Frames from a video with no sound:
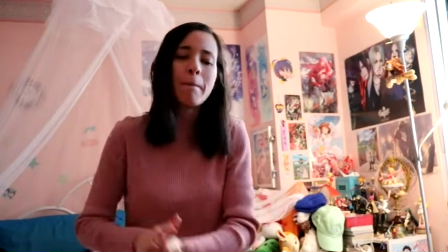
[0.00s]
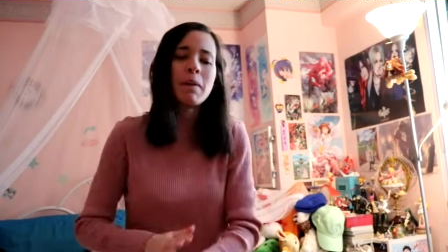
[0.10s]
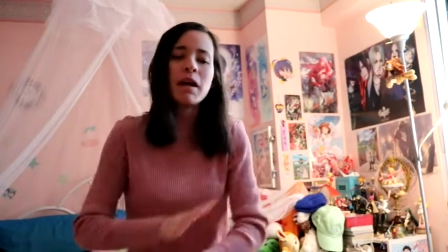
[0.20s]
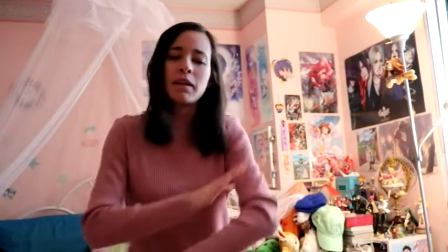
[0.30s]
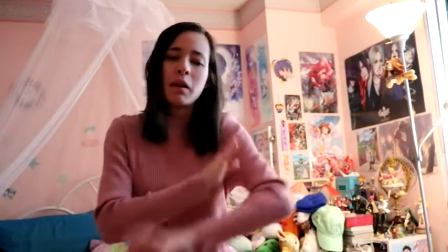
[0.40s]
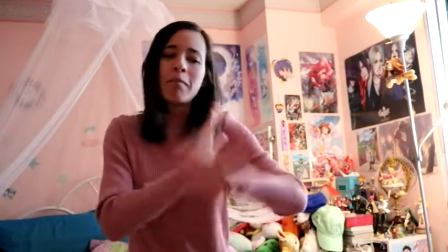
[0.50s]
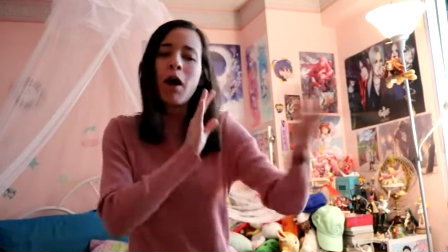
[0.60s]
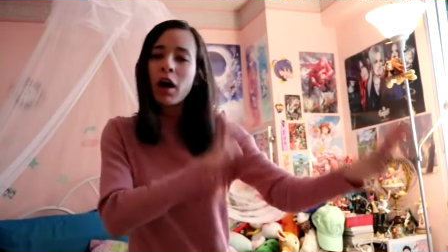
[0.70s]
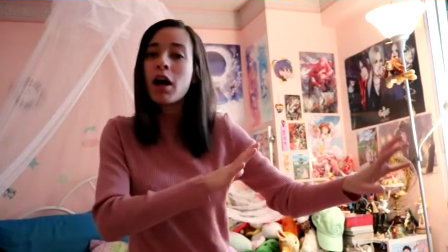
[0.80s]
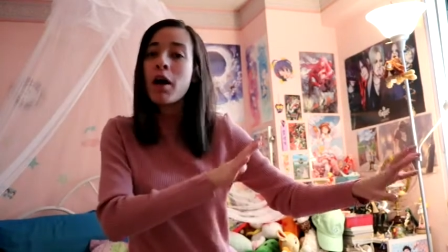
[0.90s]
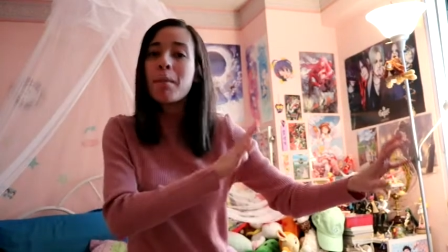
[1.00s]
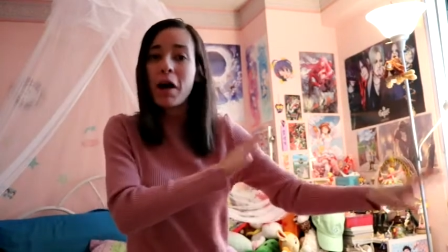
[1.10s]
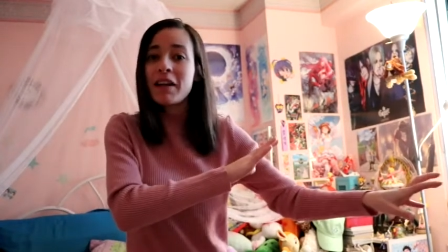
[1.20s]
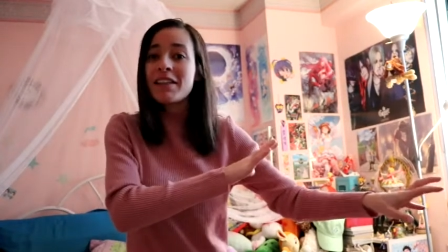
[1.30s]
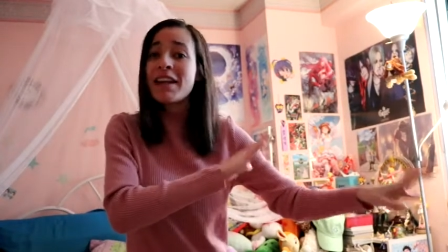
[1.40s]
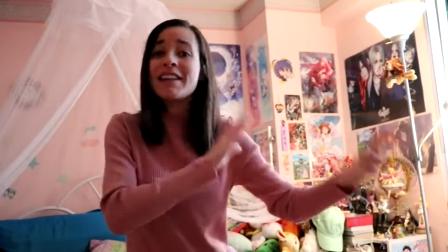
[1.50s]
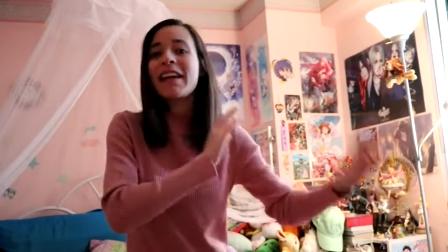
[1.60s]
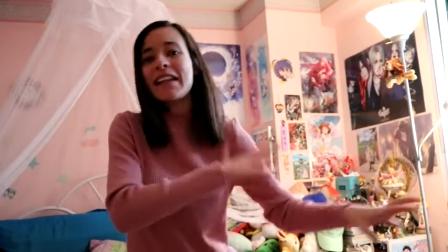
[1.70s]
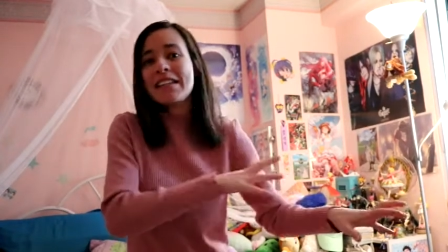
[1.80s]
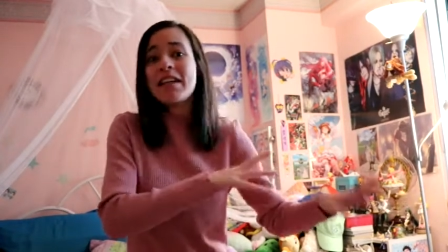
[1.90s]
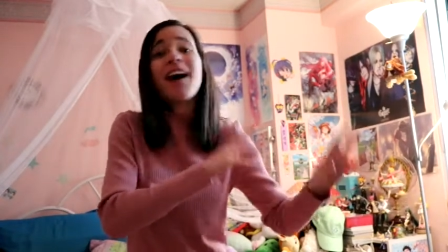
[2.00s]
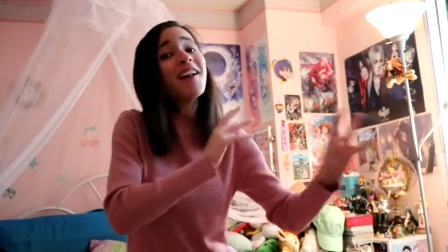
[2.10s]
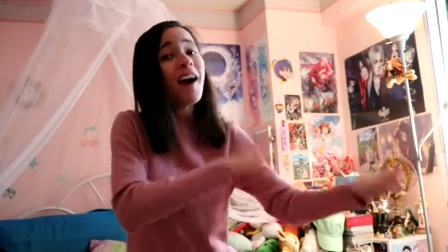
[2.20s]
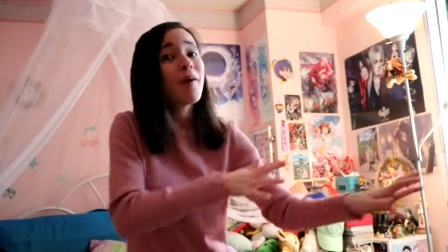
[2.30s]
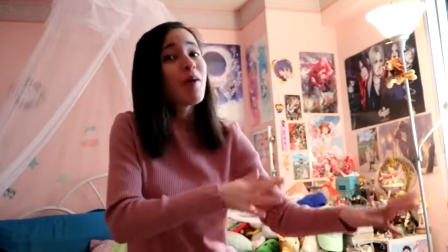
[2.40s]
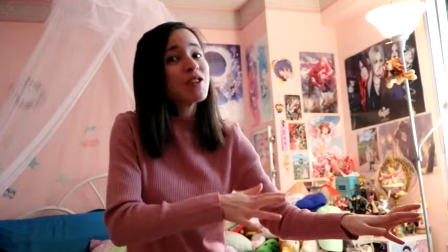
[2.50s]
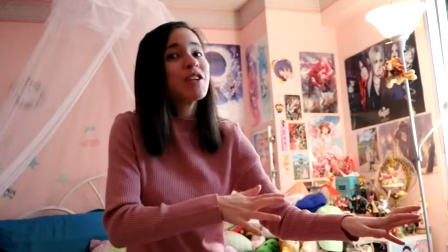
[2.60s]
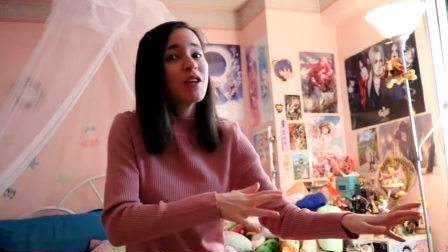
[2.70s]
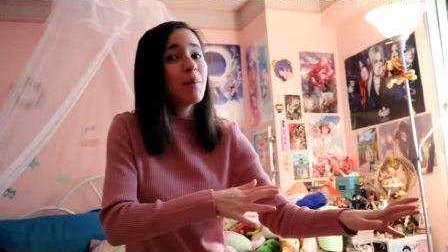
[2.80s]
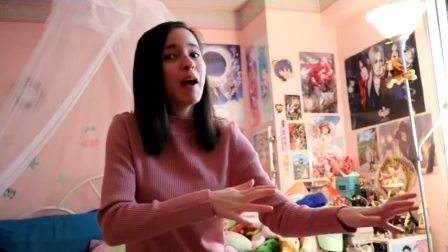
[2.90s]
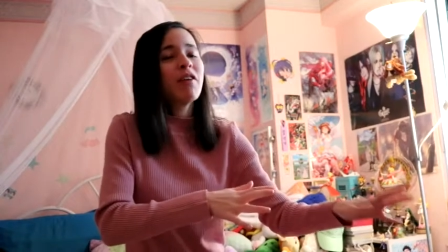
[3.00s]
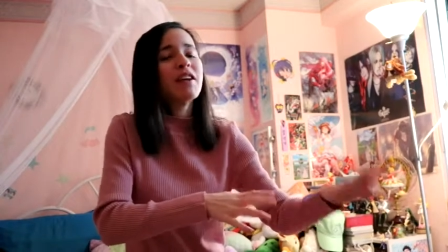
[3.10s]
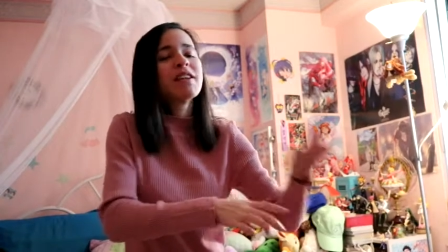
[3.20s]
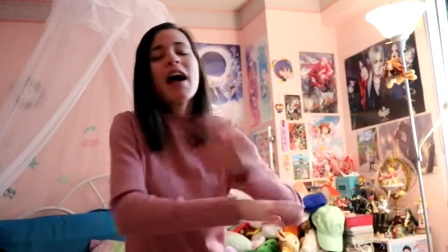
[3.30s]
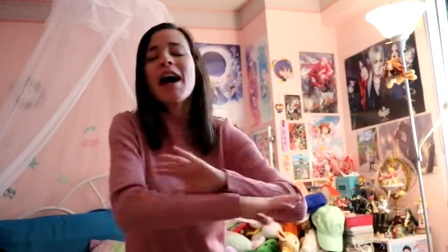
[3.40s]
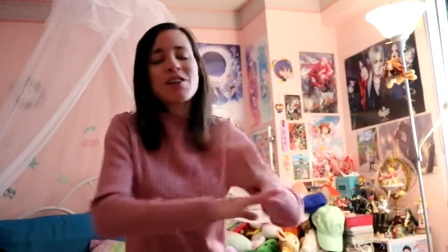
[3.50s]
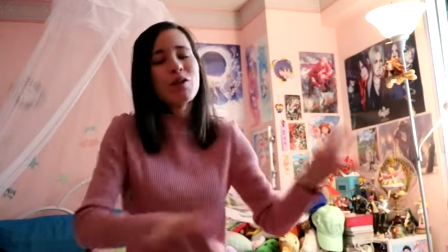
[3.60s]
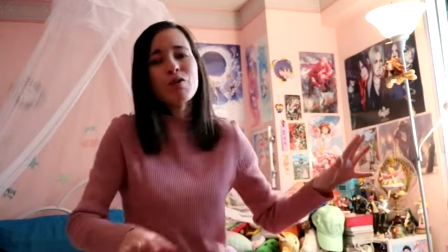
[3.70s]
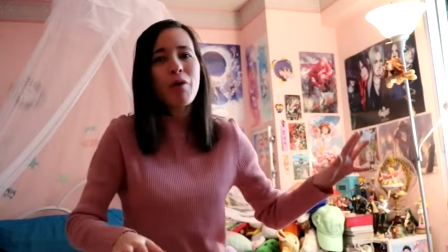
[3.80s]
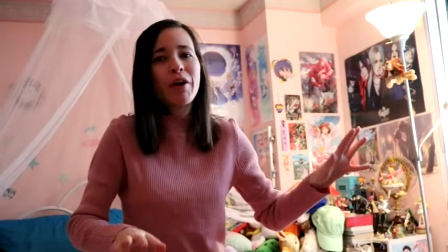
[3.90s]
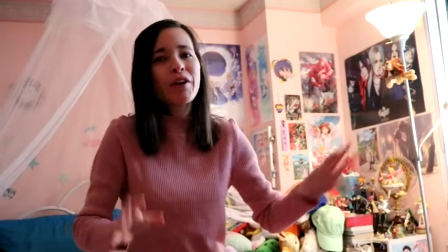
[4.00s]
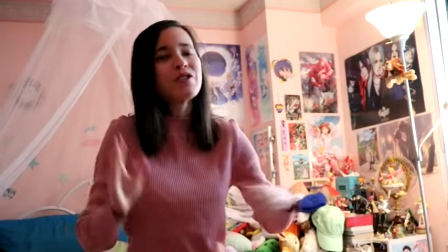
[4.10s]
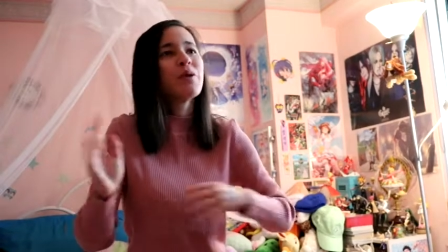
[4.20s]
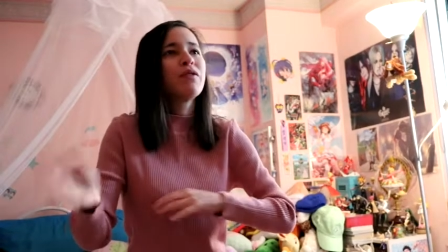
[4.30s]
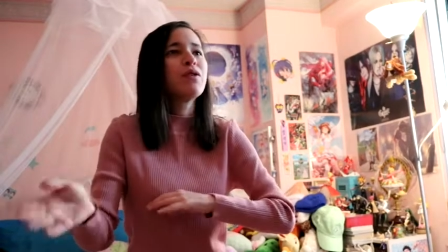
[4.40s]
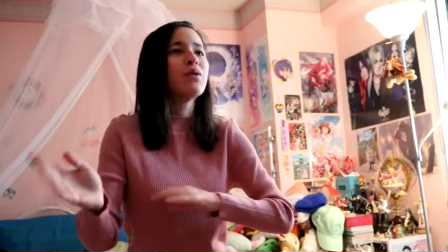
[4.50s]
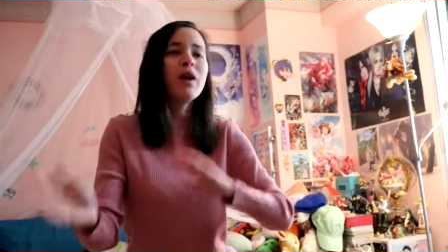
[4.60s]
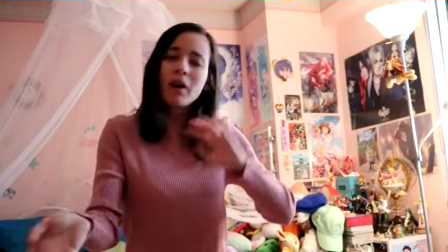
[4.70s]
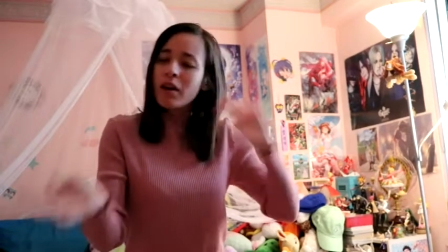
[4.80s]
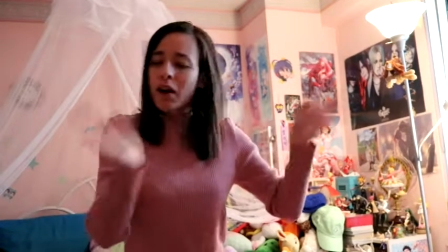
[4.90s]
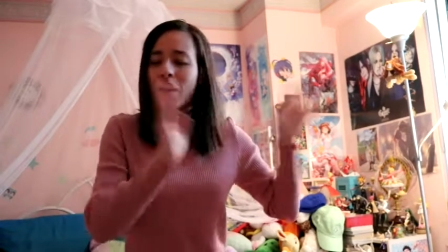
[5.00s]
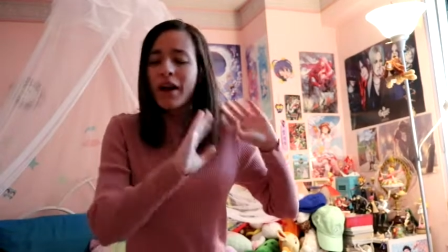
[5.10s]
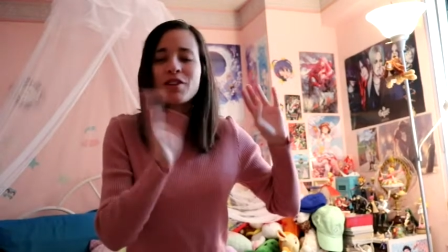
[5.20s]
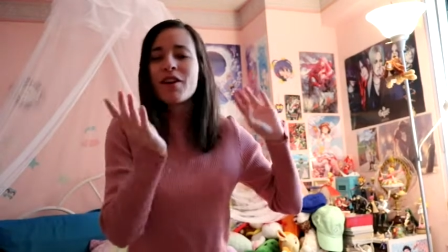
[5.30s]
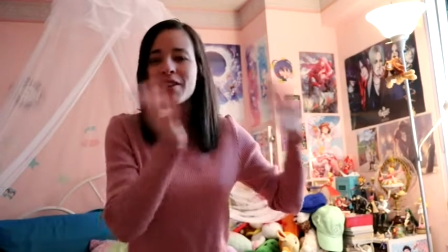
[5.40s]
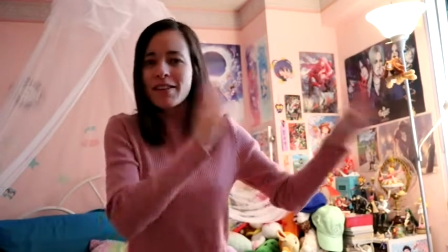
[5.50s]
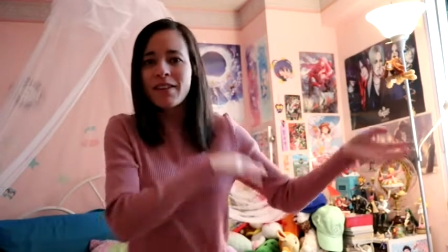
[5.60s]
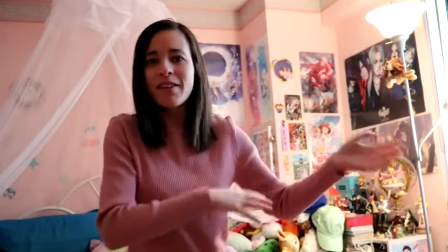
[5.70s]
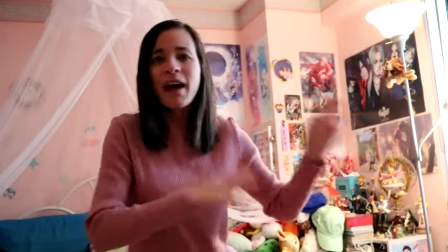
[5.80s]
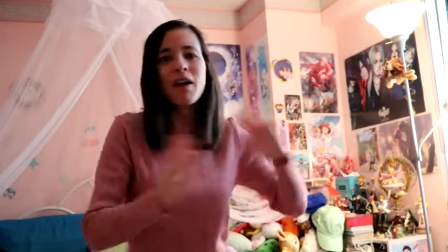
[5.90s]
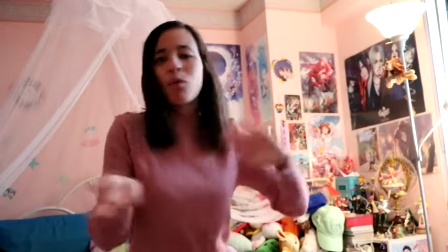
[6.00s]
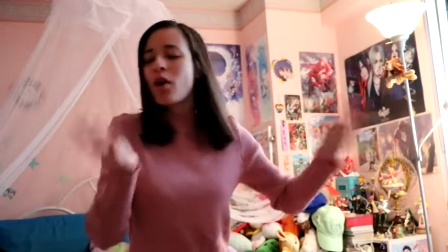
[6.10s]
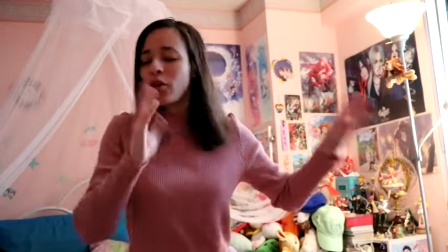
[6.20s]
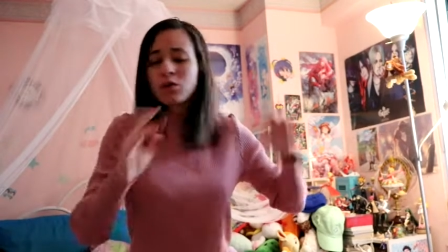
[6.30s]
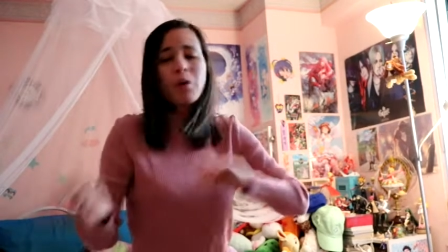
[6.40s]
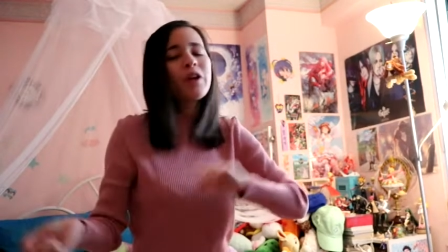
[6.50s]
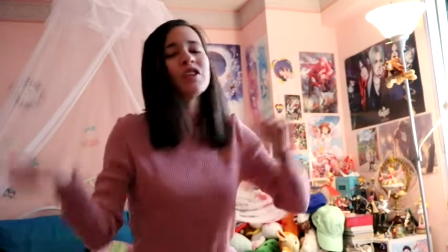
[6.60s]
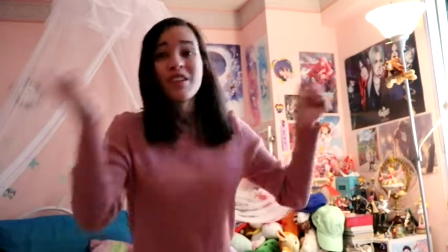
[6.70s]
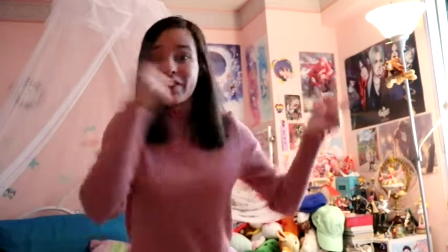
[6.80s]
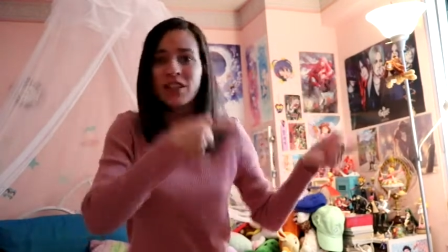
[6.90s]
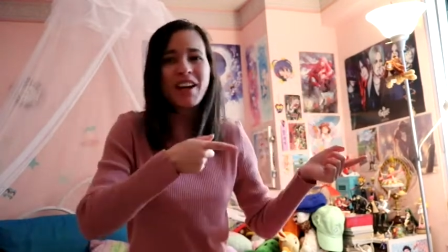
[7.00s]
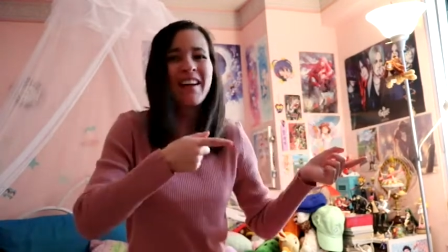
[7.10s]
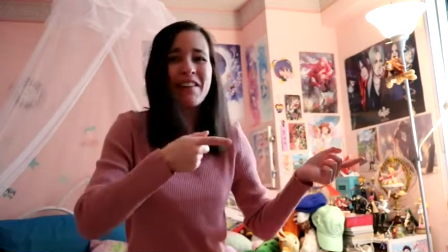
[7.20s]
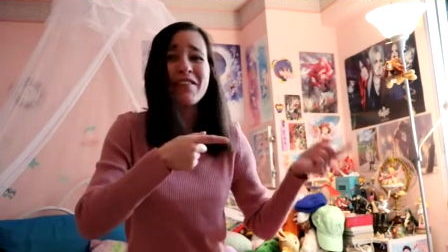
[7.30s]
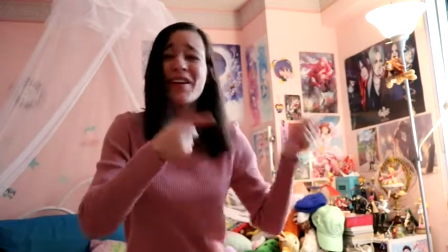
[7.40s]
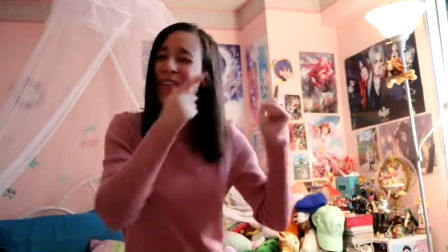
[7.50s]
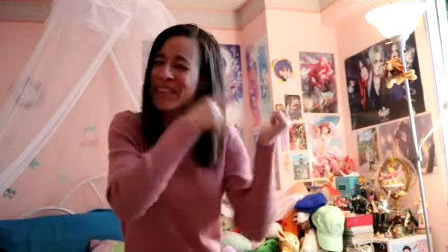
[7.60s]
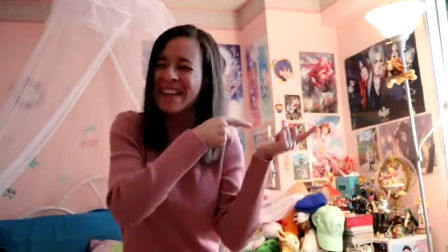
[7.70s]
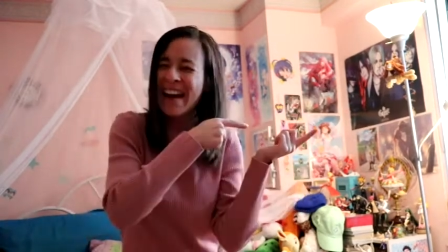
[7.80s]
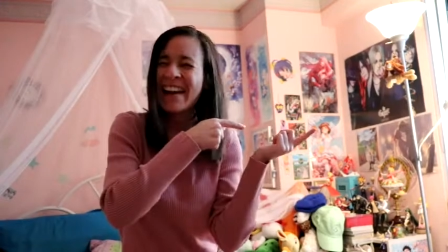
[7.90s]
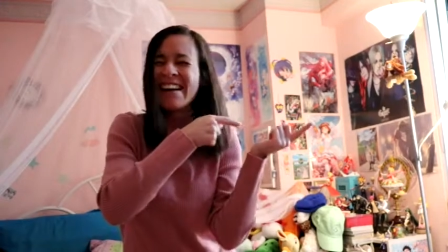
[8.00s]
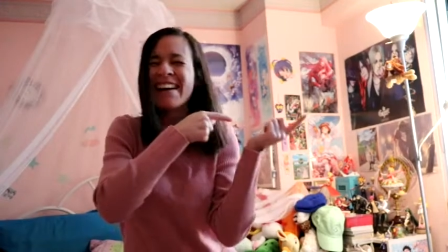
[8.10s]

But the Manga Monday that I did on I Want to Eat Your Pancreas has no spoilers, so if you are interested in that, want no spoilers, definitely check out that video once again.